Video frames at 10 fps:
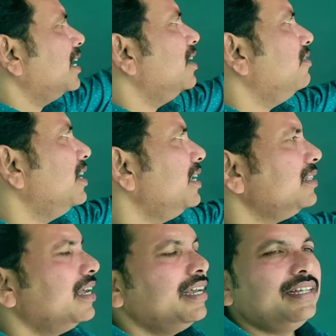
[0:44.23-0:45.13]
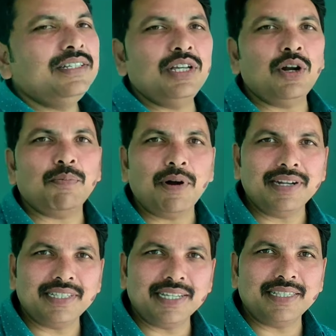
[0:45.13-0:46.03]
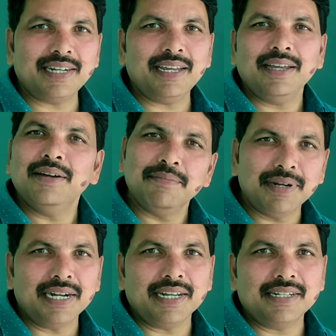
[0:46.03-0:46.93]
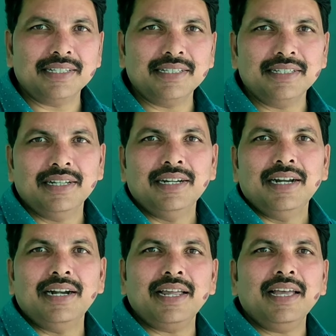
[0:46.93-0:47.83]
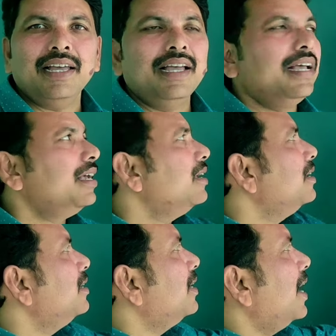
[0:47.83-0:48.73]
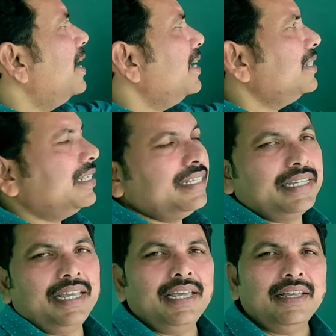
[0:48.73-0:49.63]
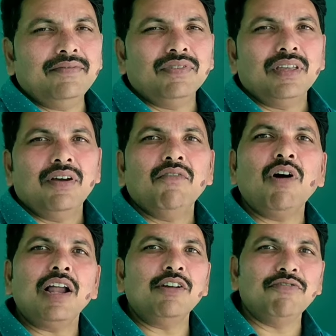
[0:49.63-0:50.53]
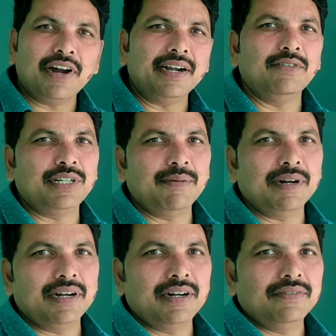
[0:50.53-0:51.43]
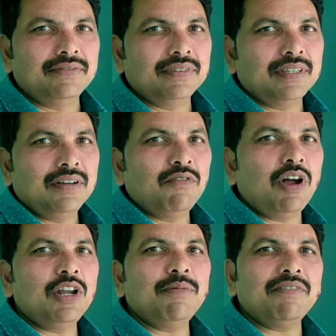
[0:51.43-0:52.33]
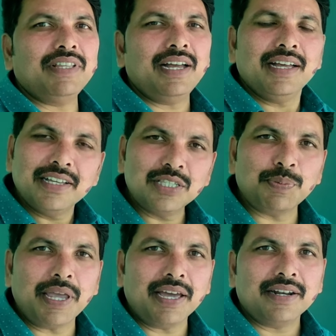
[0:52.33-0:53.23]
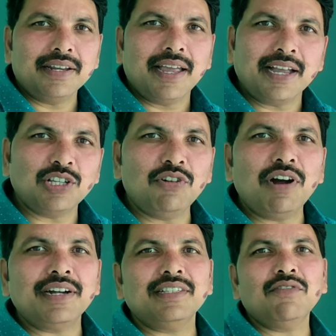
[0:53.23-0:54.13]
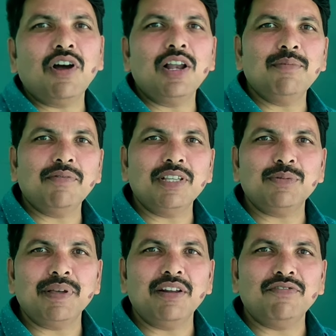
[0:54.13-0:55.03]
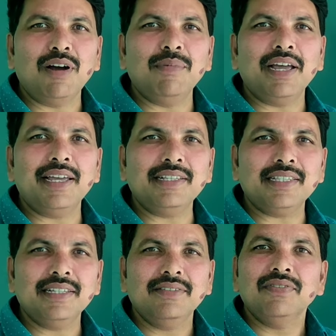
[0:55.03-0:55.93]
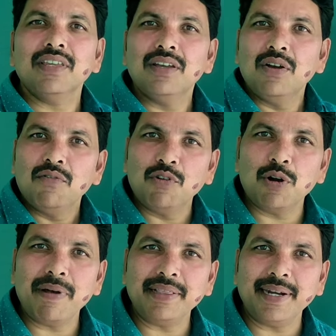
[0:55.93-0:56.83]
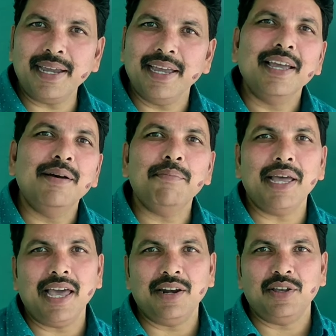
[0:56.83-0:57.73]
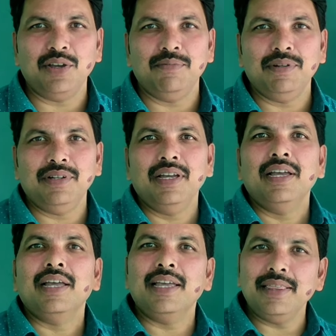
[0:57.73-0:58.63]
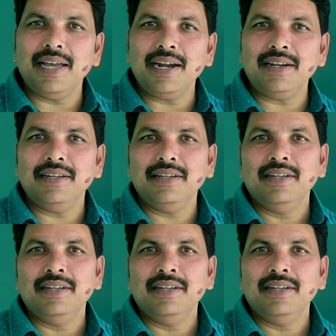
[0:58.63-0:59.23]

second one is 0.63 meters. Ante, radius ichi volume find out cheyamantadu. Volume of the sphere. Actually, what is the volume of the sphere formula is 4 by 3 pi r cube. In that,